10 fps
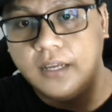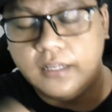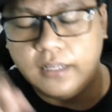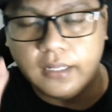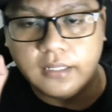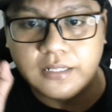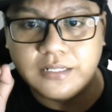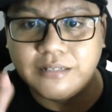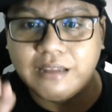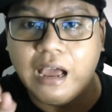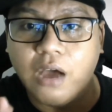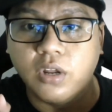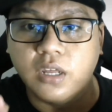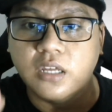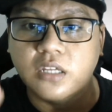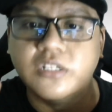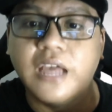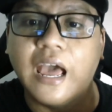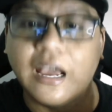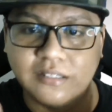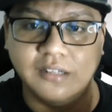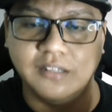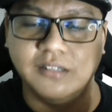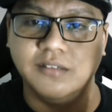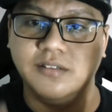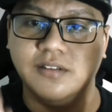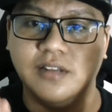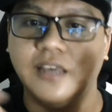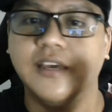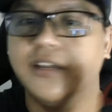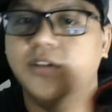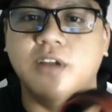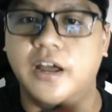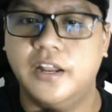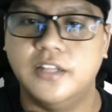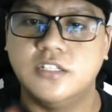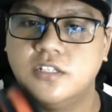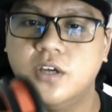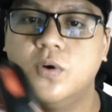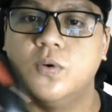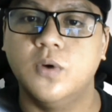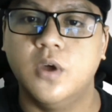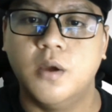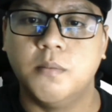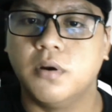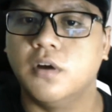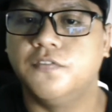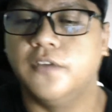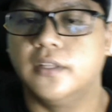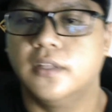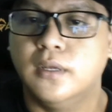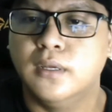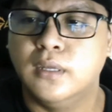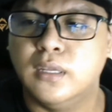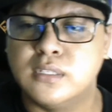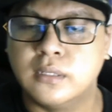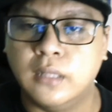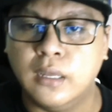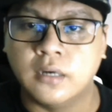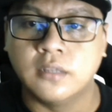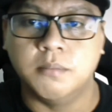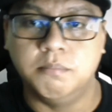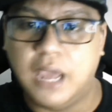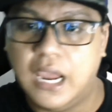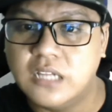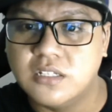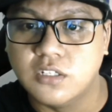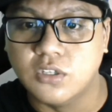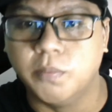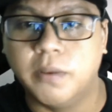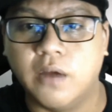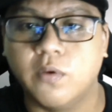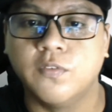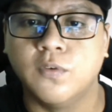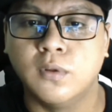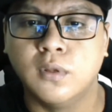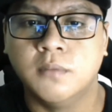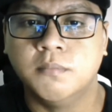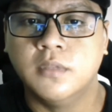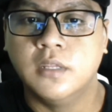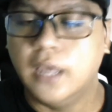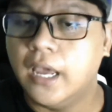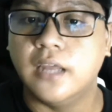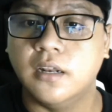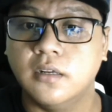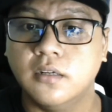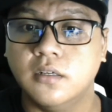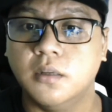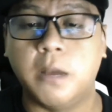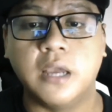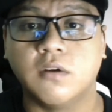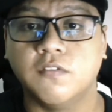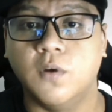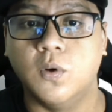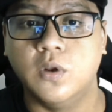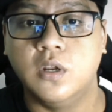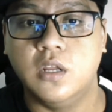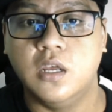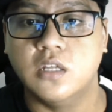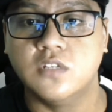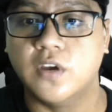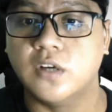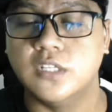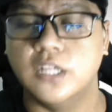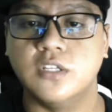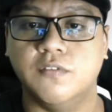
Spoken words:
and the sound is excellent. It's so perfect. It's clear, the bass is so powerful, and the microphone is very sensitive.